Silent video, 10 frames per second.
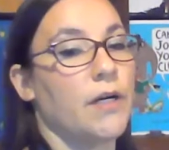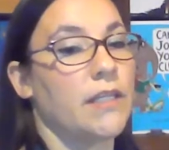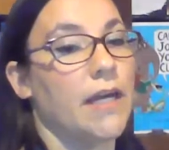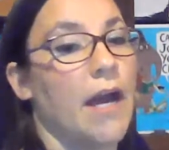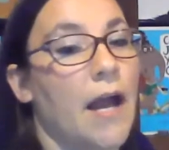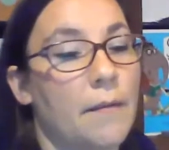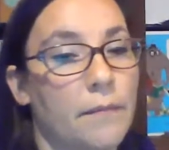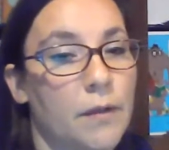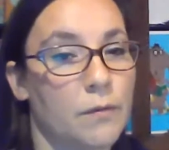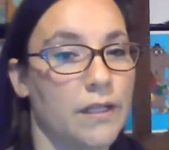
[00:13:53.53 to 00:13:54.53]
book that
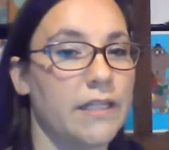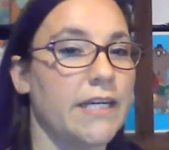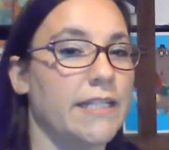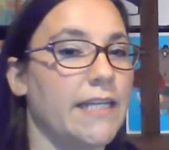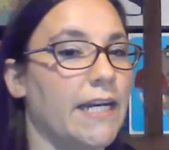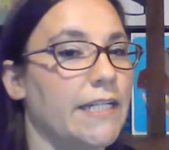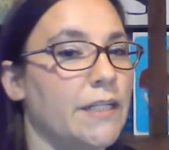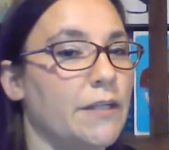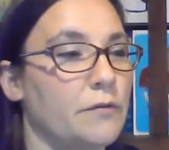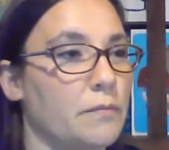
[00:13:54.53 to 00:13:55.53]
I'm really excited
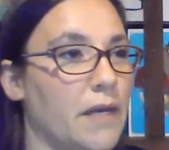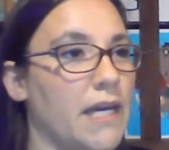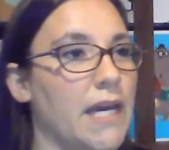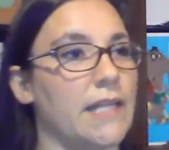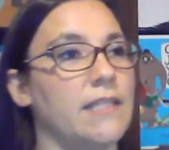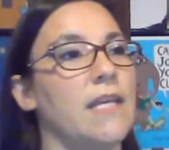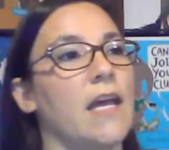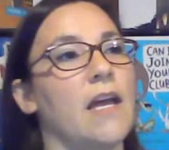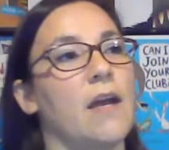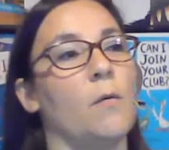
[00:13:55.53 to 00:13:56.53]
to use with my kids.
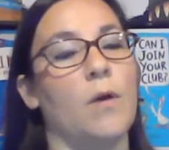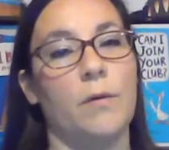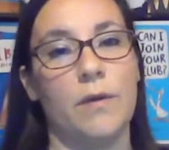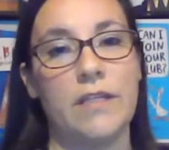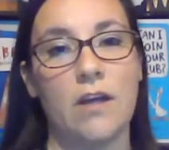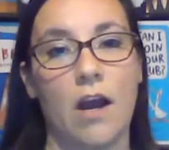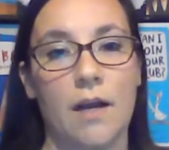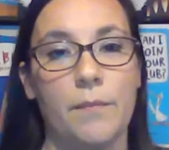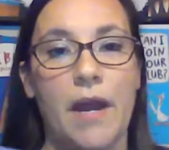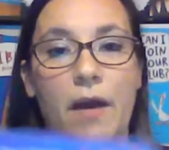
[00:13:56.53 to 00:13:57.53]
When we
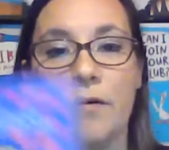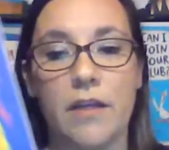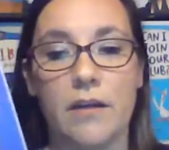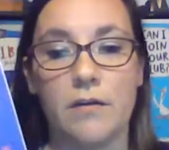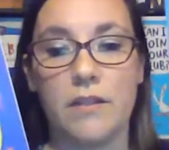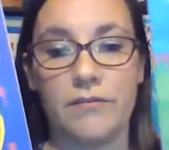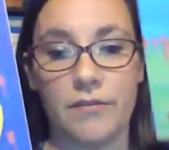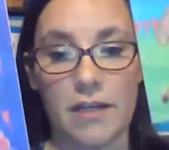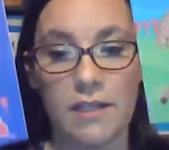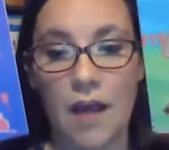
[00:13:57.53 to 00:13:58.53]
talk about,
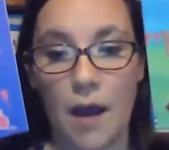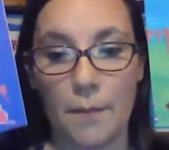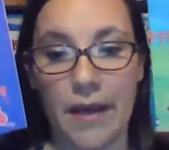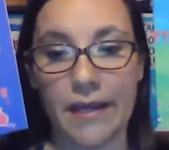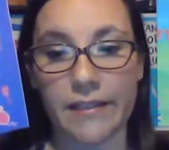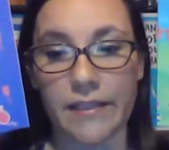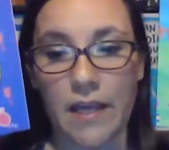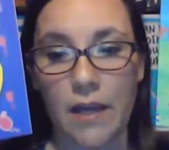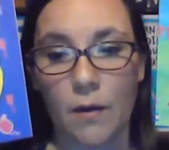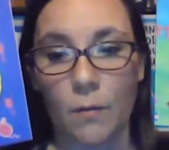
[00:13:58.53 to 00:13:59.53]
different topics,
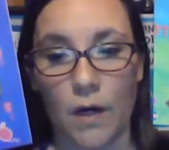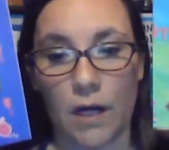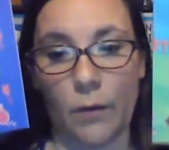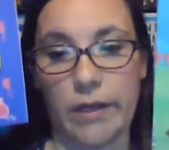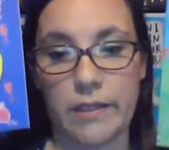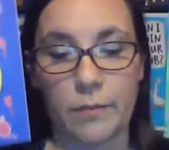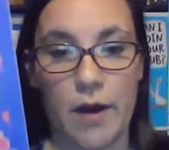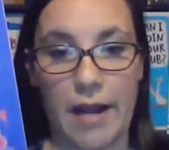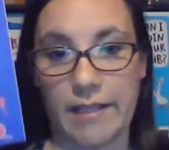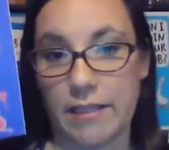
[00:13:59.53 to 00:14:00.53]
we're going to
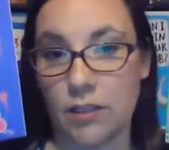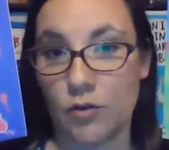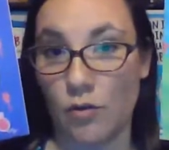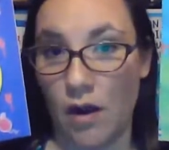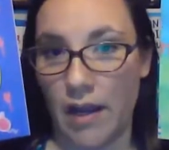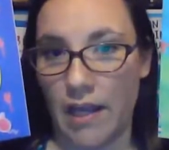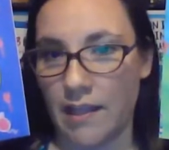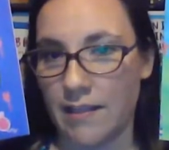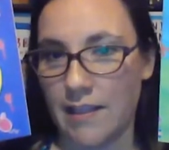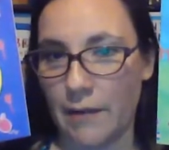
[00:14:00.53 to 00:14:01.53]
practice
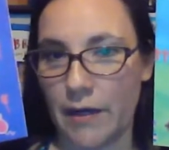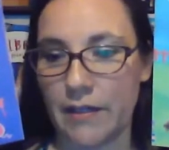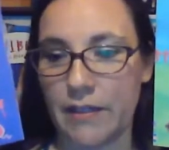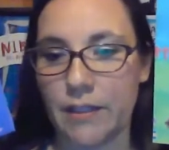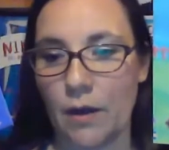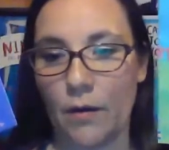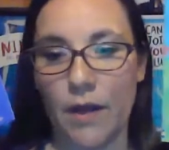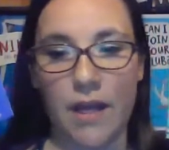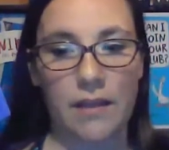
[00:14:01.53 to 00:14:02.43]
drawing this summer. So